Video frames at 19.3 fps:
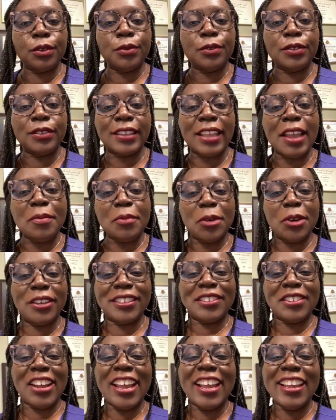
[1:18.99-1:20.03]
stay
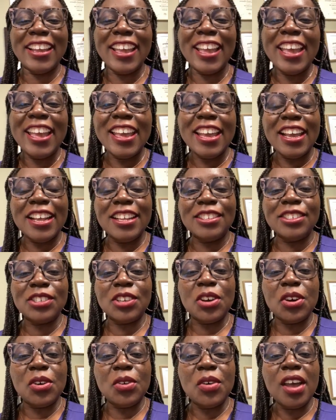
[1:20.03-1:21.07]
moist, right? And
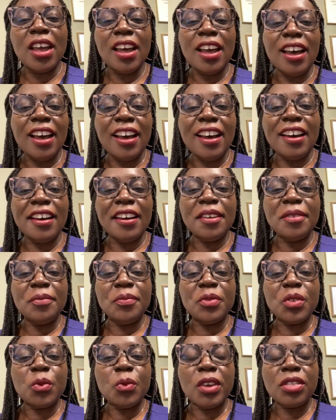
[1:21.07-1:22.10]
so
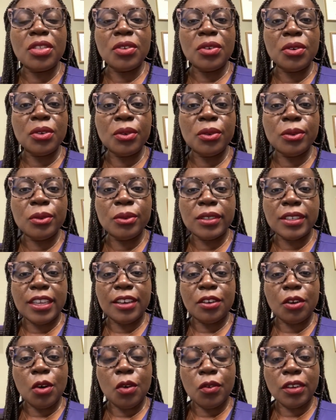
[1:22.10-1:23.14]
with use
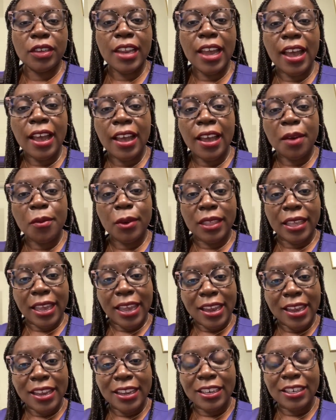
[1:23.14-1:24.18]
and over time with
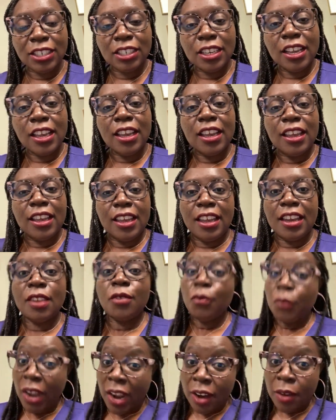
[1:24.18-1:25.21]
age and
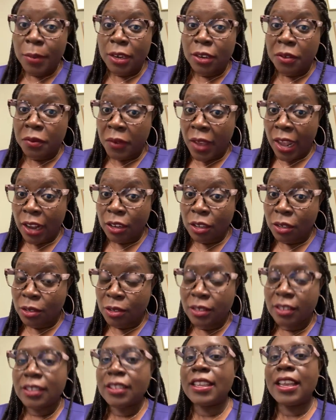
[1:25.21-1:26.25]
environmental
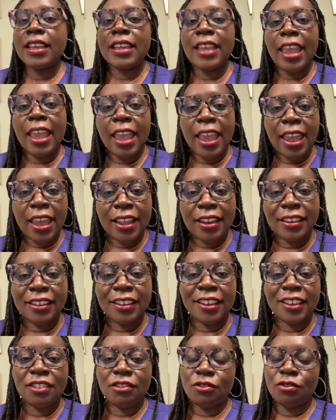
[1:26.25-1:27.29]
factors, they can
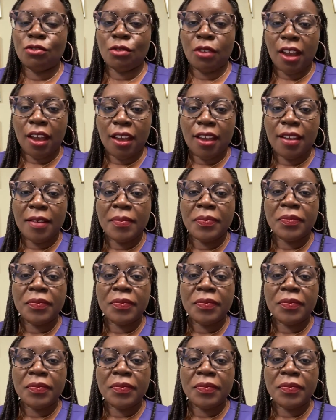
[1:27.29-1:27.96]
get dry.